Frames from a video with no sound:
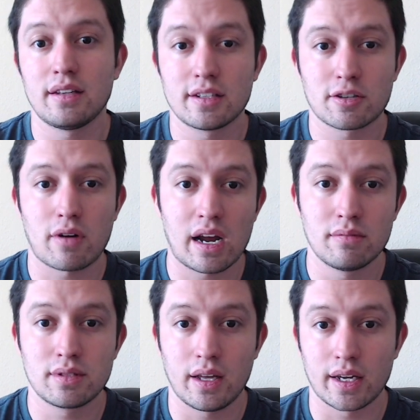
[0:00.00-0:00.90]

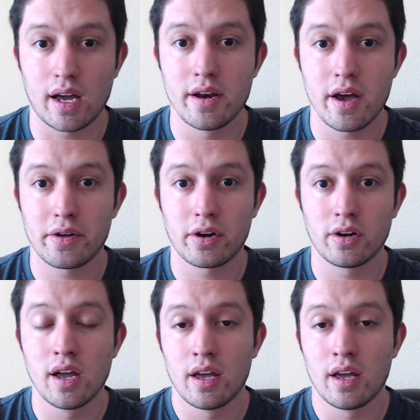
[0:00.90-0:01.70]
describes like another